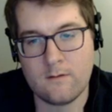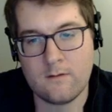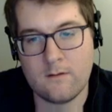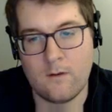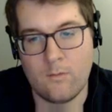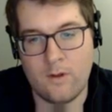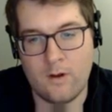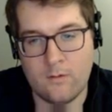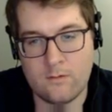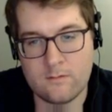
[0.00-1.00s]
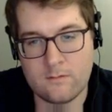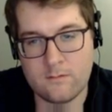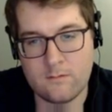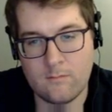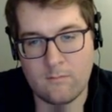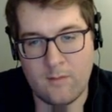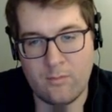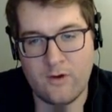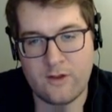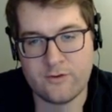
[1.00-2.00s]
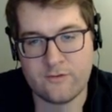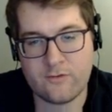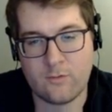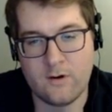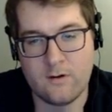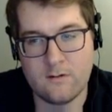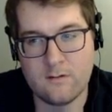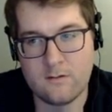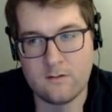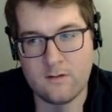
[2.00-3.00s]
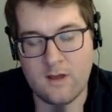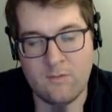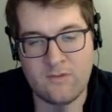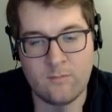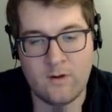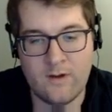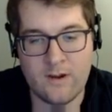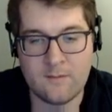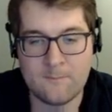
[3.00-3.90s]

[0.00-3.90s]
Oh no. My precious squirrel. I miss him already.